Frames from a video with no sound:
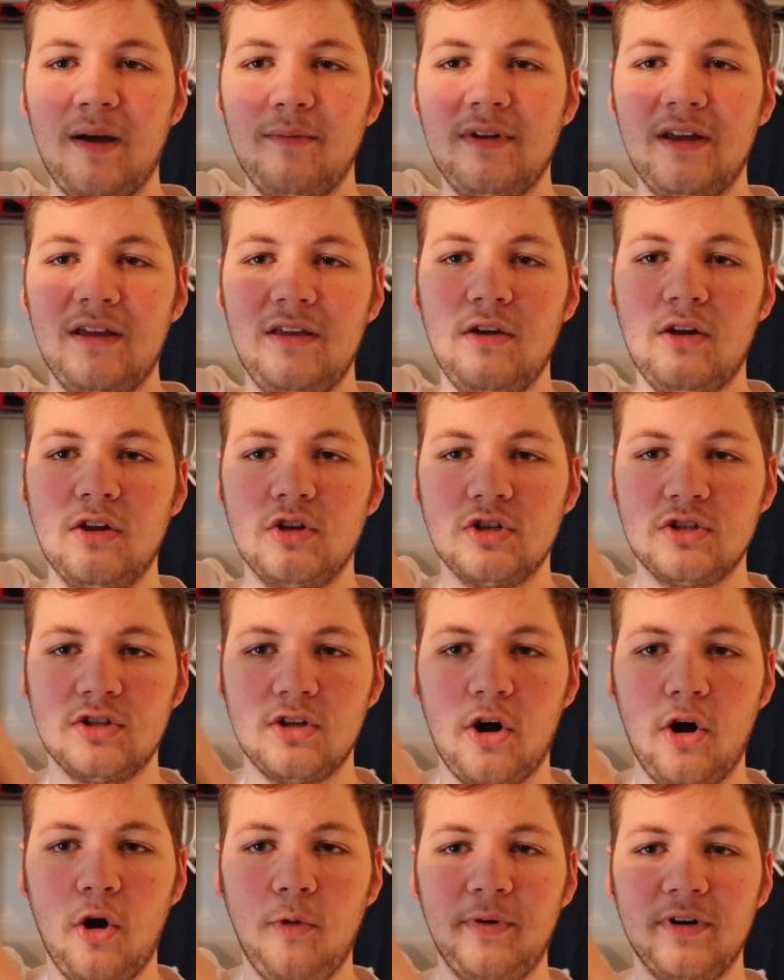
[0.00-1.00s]
knit, you can
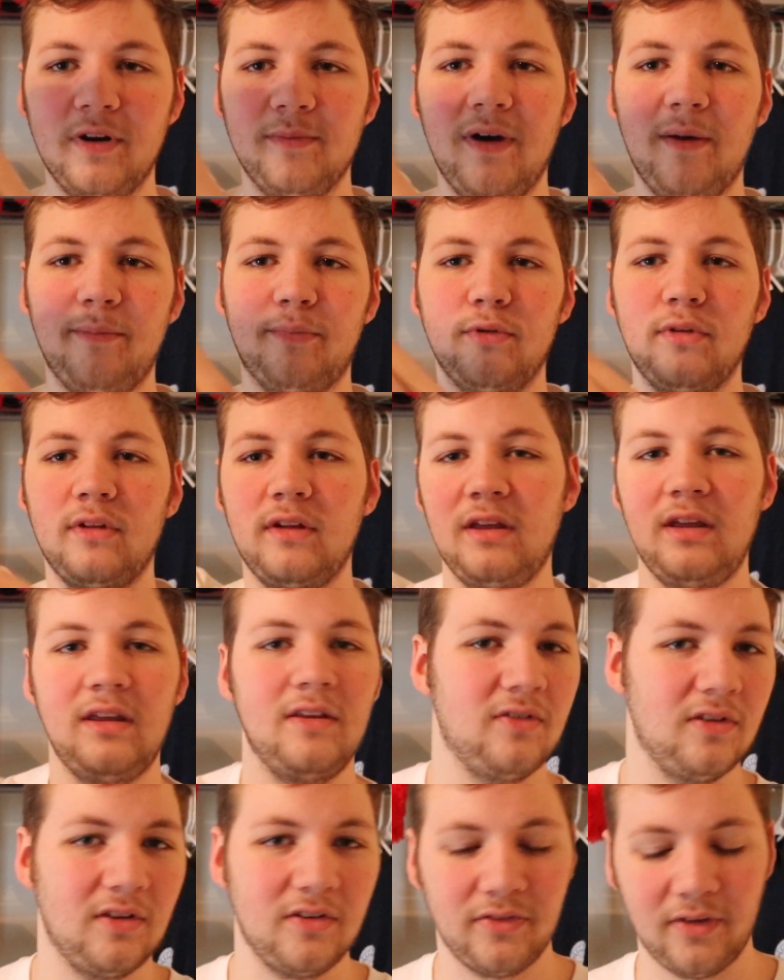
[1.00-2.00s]
just open them up really
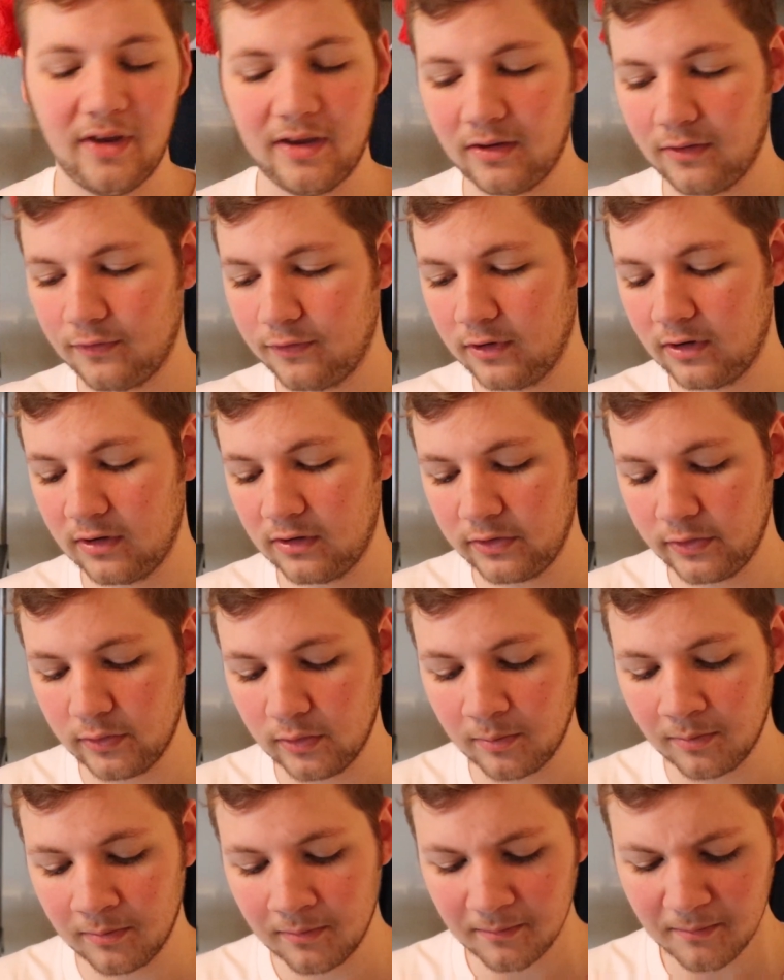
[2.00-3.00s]
easy, slide your foot into
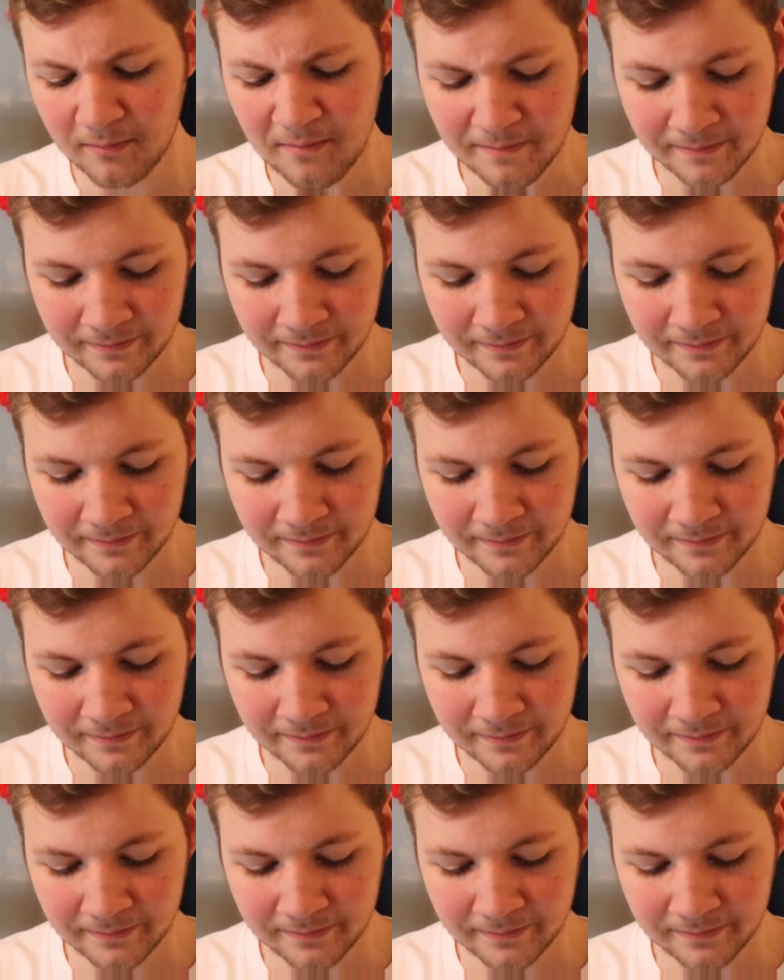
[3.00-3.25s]
them,